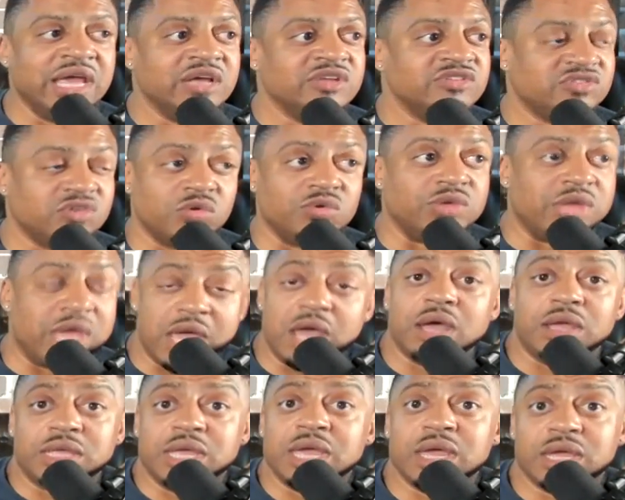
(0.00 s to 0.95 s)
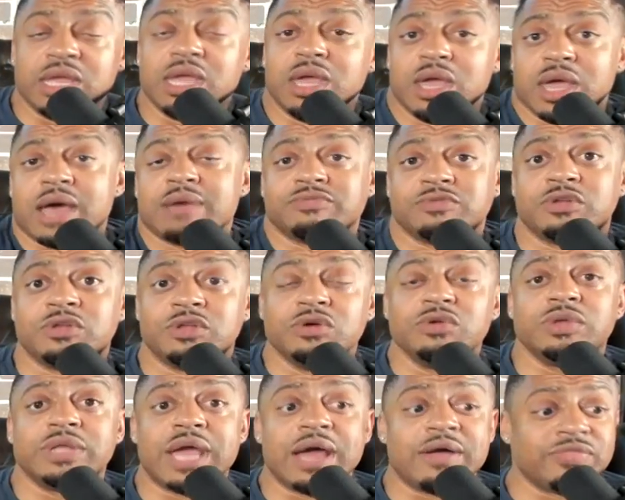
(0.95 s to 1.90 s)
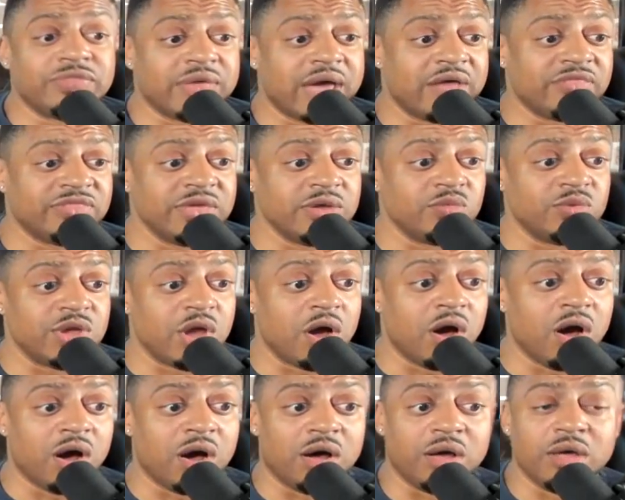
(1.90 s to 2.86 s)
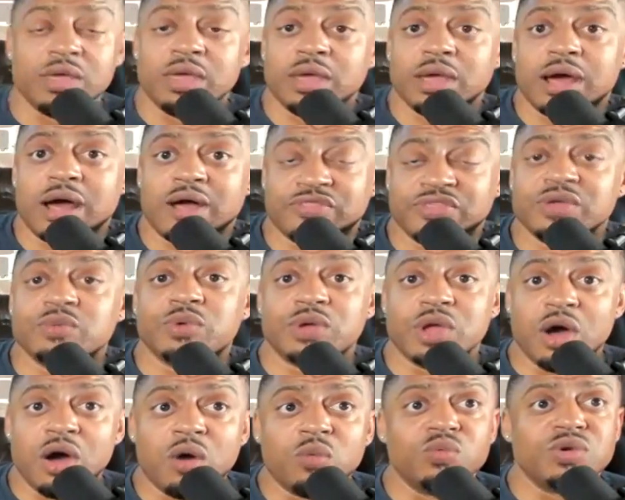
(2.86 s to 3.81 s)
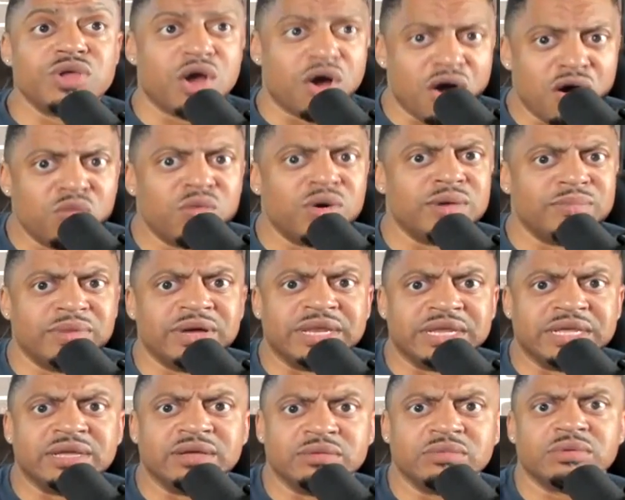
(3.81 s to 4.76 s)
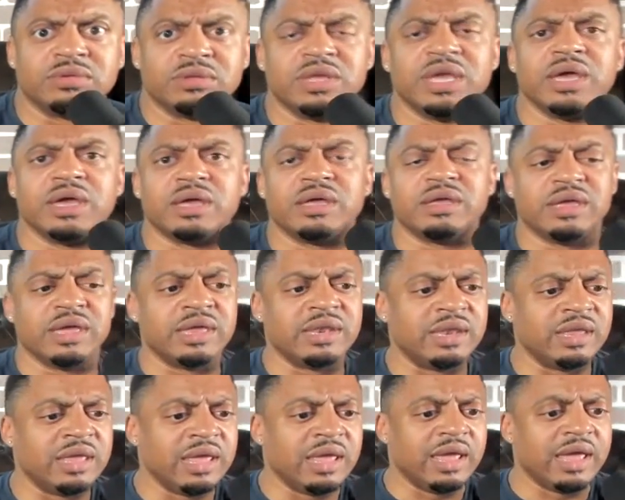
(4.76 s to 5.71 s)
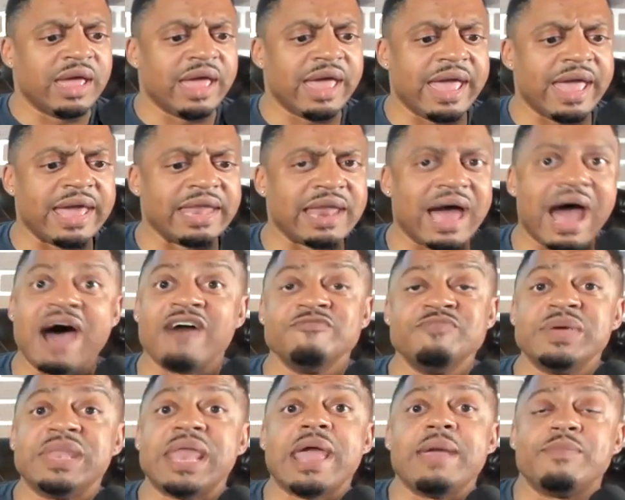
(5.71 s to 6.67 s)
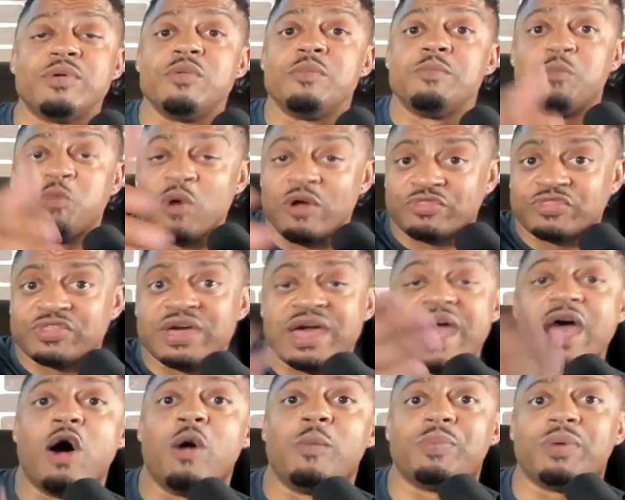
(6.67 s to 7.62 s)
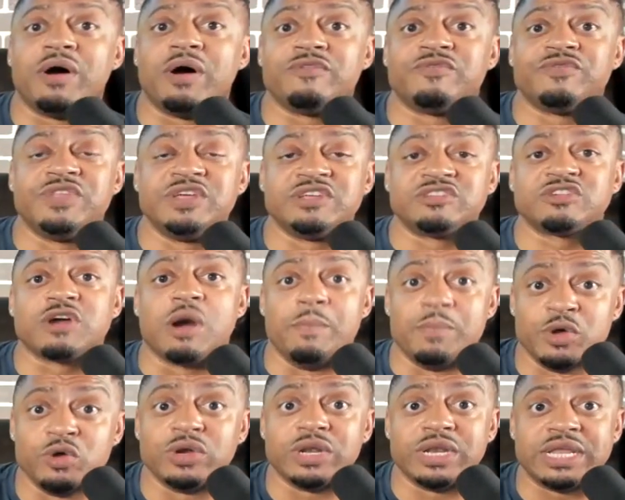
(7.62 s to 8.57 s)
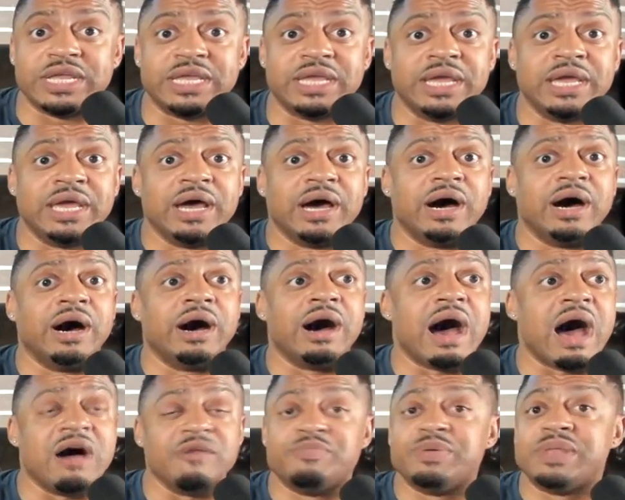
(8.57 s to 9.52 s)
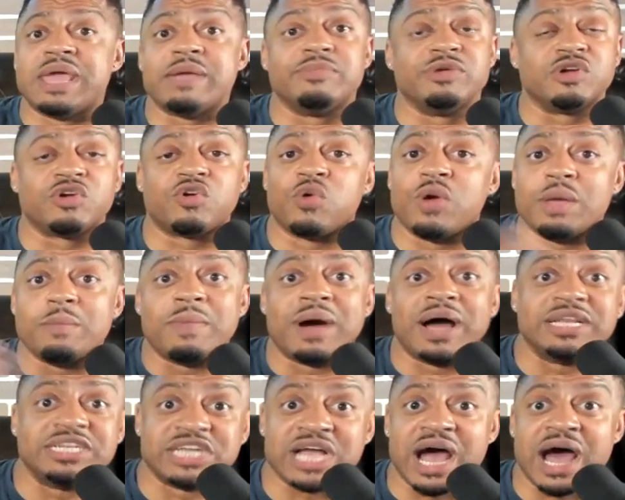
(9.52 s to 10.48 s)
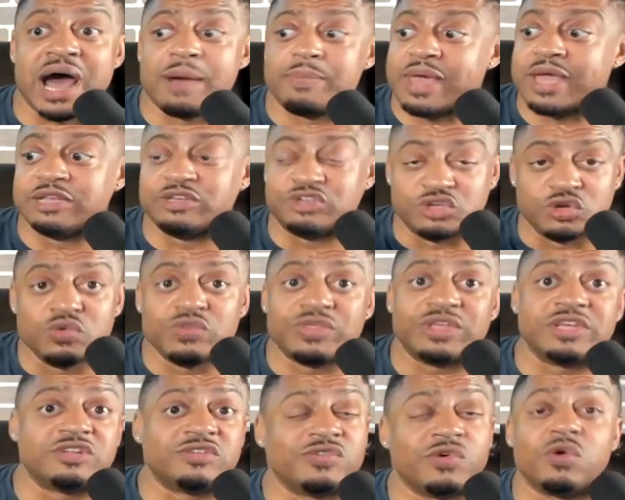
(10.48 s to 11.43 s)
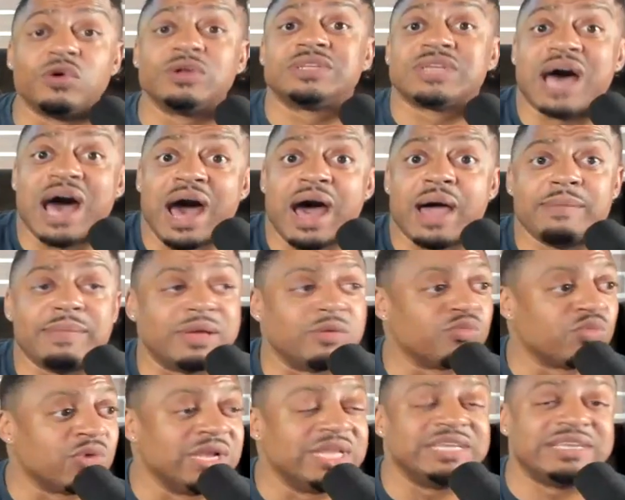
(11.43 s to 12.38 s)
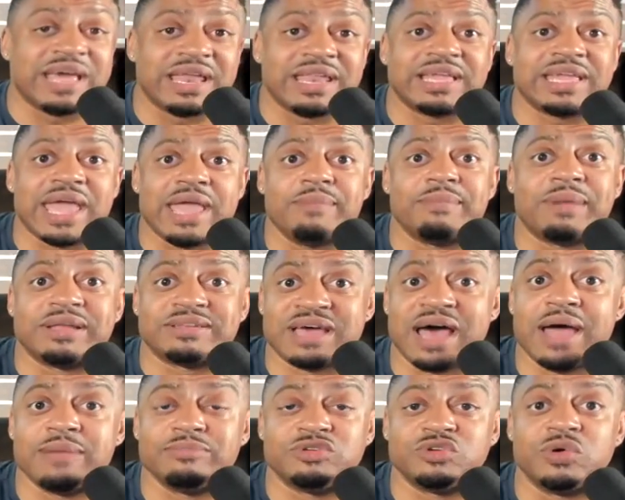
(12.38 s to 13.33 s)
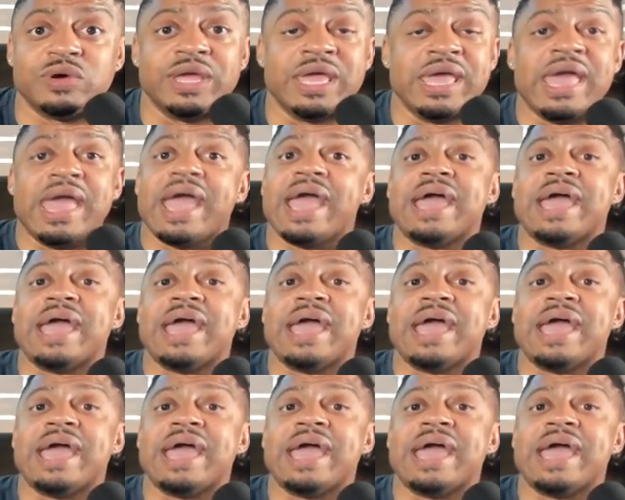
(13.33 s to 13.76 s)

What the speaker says: So yeah, absolutely. I think we all want money. Yeah. And I've been able, with the help of this community, I've been able to quit my job and do this full time and really dedicate my time to it.